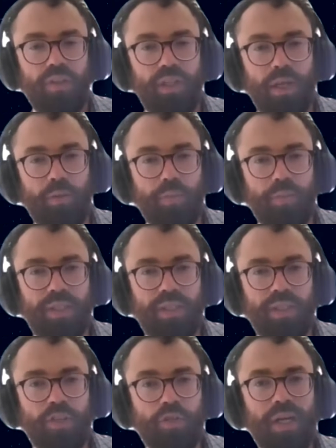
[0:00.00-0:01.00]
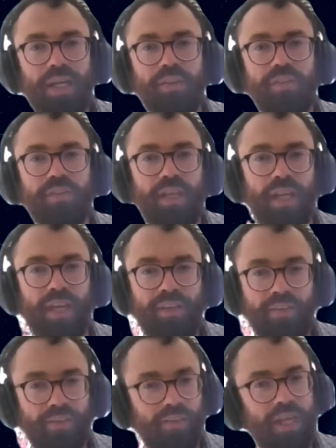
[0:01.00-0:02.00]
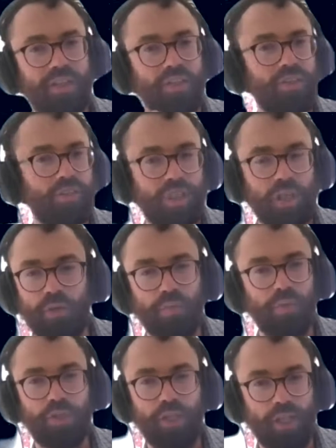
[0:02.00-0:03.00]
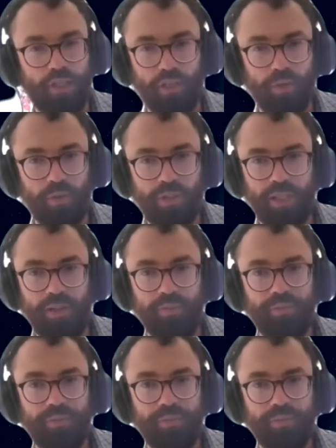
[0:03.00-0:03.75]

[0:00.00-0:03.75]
there will be the Dragon's Den / general project show and tell.